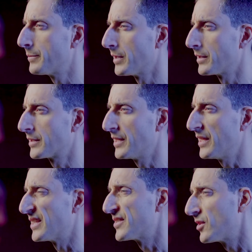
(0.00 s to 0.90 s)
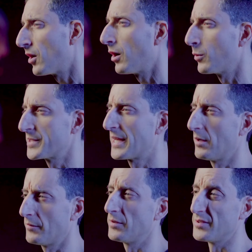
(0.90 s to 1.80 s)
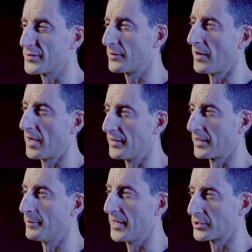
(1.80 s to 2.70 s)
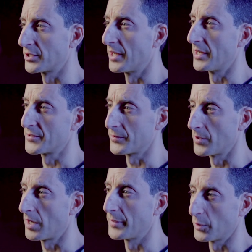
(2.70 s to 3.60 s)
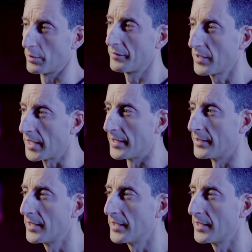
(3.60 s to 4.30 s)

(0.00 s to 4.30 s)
ability is not always helpful in surviving immersion in a tsunami or a flood,